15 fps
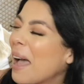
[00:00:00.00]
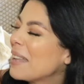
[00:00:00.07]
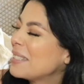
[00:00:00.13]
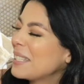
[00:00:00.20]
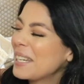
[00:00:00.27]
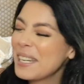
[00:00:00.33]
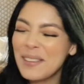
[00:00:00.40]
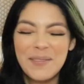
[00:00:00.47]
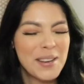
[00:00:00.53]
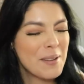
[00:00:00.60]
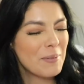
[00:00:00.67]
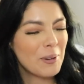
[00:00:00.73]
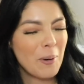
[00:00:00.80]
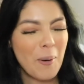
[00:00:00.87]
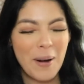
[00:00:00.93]
Didn't even
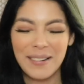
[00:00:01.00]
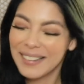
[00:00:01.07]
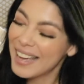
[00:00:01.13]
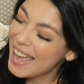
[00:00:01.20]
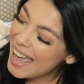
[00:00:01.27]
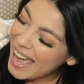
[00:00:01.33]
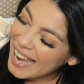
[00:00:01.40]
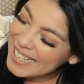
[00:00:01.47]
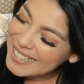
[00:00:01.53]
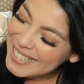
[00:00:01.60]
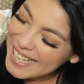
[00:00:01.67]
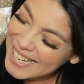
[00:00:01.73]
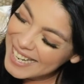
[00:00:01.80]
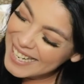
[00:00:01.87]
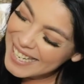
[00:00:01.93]
hit record. I
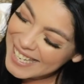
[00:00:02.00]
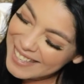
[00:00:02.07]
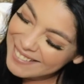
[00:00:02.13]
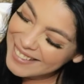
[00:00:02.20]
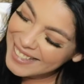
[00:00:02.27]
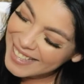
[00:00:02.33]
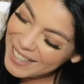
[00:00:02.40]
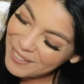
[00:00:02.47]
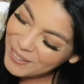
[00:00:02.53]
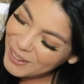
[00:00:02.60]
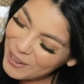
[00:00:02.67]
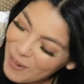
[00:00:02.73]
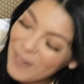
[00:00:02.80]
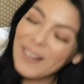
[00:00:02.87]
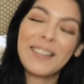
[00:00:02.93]
didn't even hit
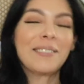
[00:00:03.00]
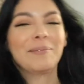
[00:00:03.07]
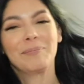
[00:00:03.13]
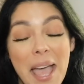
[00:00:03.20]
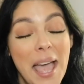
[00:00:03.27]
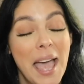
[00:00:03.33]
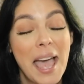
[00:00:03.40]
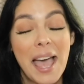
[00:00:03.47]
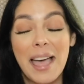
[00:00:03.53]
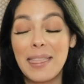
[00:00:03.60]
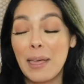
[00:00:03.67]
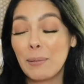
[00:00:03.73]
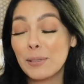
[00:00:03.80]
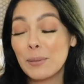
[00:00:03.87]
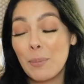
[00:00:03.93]
record.
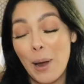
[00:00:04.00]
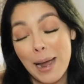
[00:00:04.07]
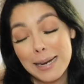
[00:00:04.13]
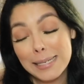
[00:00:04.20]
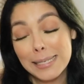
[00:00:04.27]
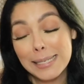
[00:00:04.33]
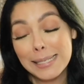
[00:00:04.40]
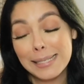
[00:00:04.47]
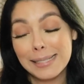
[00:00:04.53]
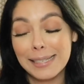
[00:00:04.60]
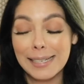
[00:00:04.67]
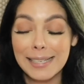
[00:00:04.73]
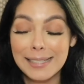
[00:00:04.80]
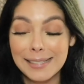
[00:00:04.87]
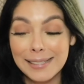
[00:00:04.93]
That was a practice and
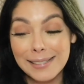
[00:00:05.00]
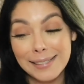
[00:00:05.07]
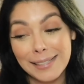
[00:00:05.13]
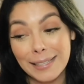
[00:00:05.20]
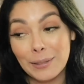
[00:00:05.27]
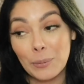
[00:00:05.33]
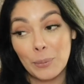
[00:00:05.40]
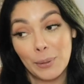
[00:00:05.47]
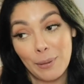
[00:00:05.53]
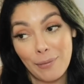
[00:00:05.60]
I guess this is like the real